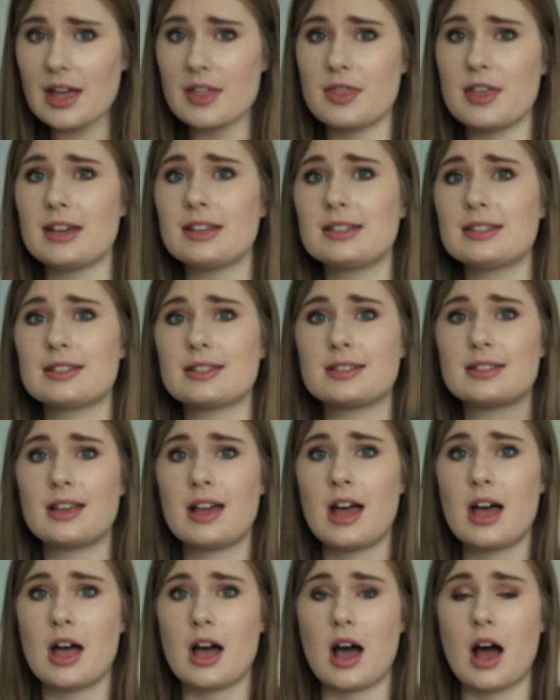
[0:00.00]

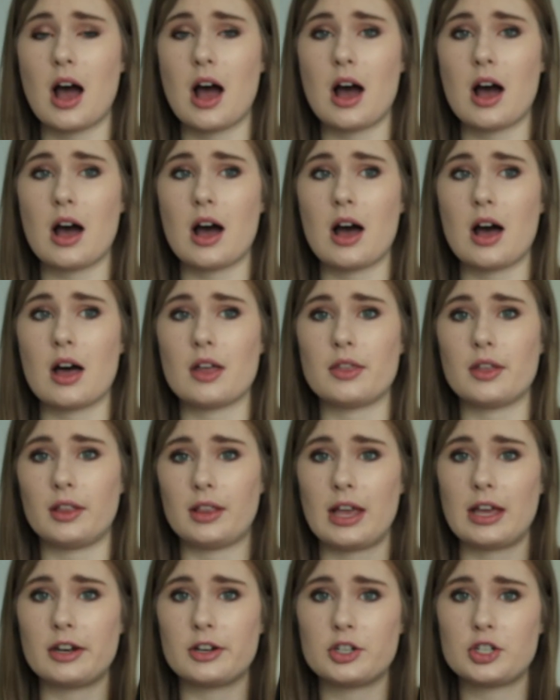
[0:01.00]
This, uh, the
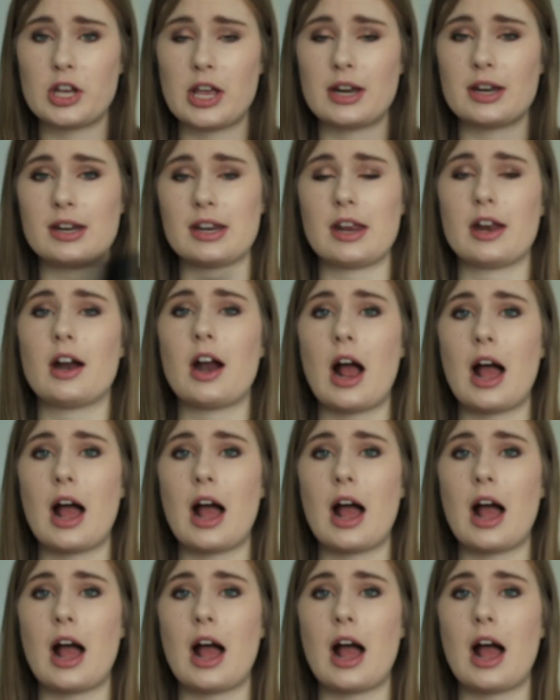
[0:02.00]
lighter shade in here,